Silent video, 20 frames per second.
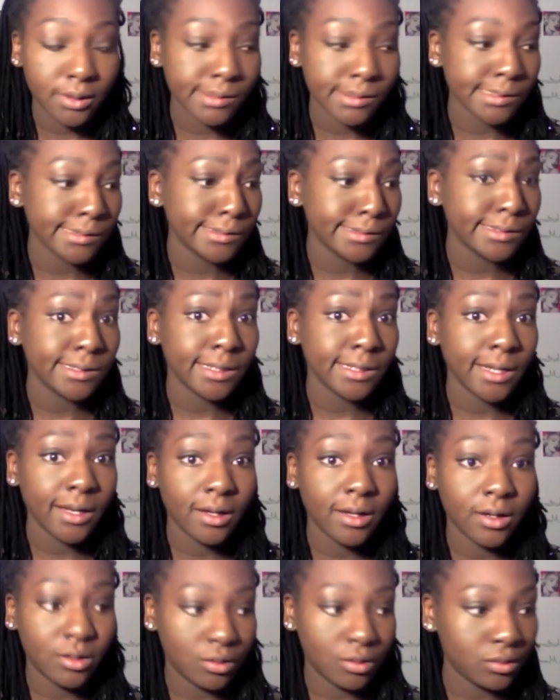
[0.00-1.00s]
And
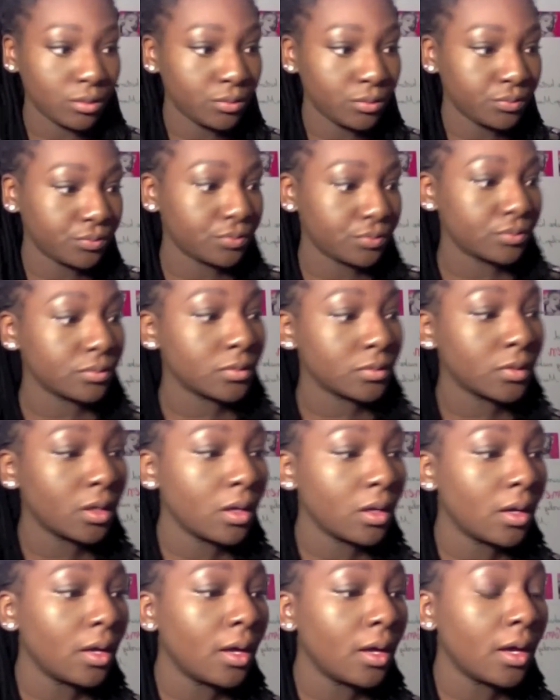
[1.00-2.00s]
now,
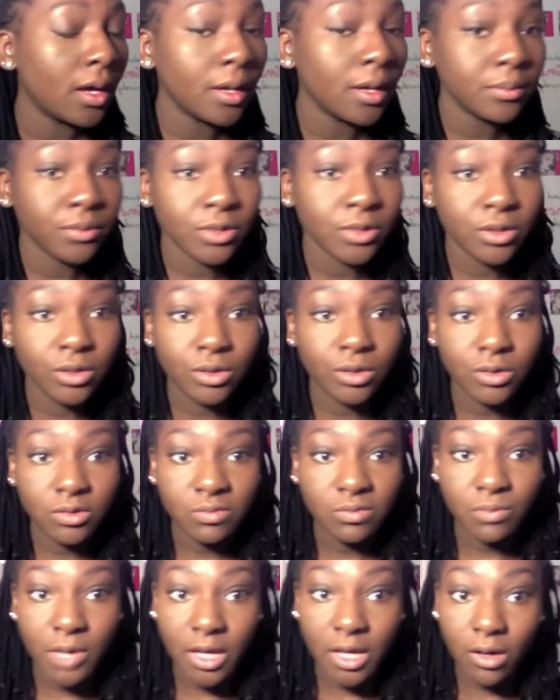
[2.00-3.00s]
I'm going to use
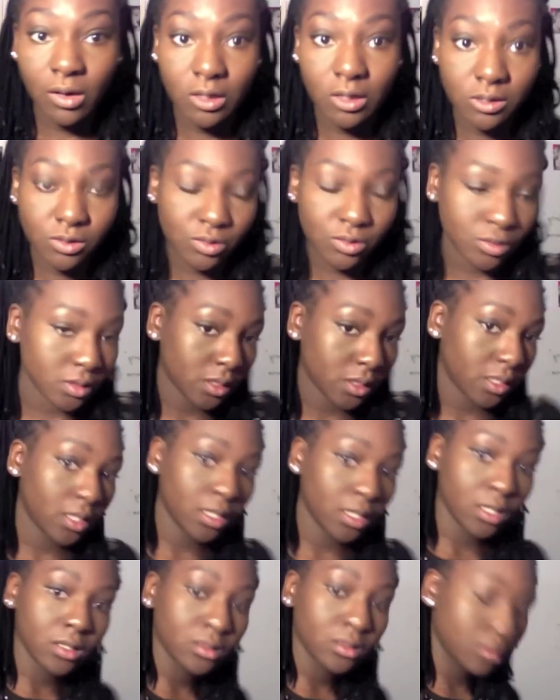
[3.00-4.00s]
my contour
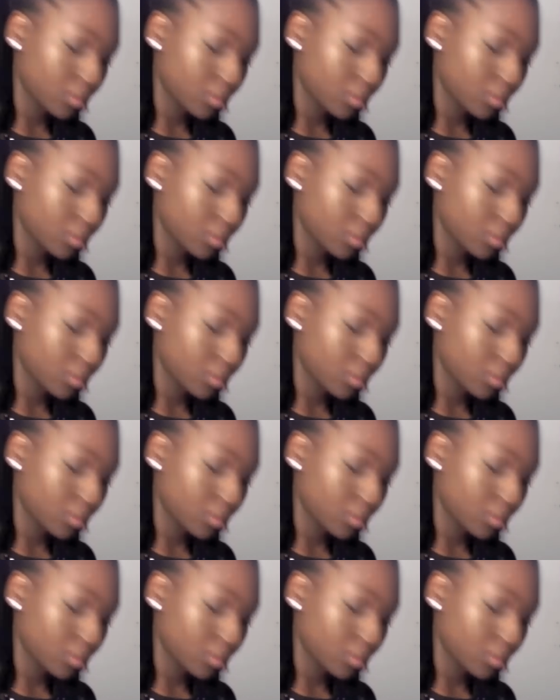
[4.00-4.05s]
kit.